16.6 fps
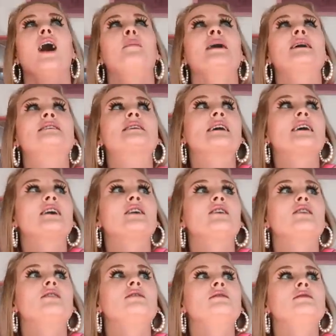a big
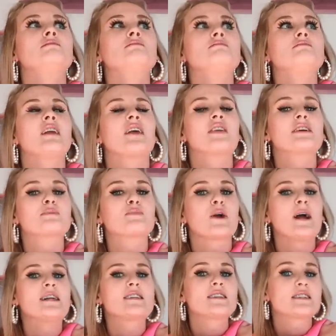deal that these
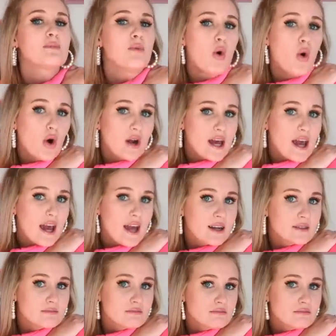brands are
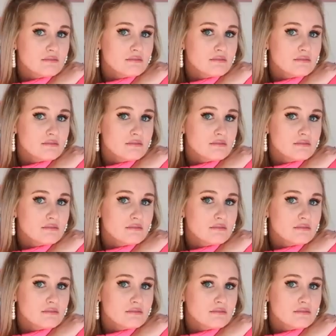supporting